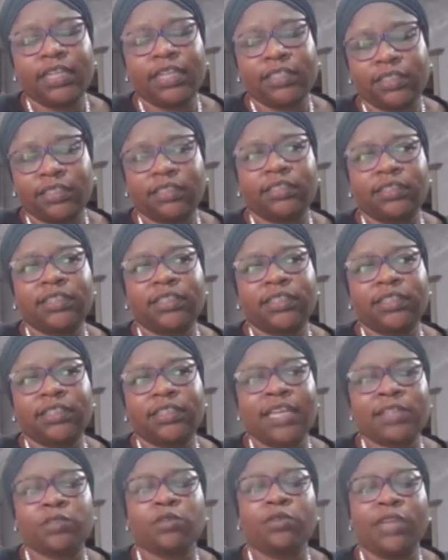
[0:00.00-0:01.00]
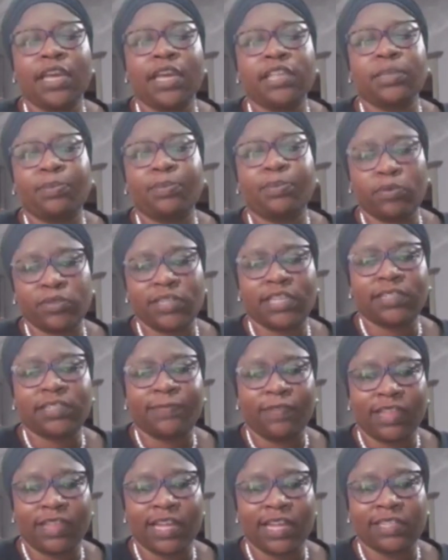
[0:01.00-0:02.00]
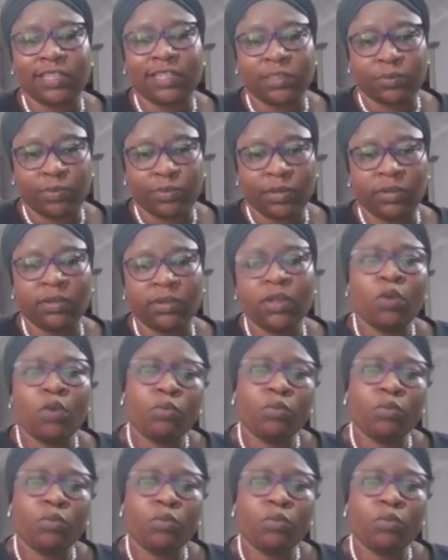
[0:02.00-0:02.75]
Yes, yes. So there is a process for that as well,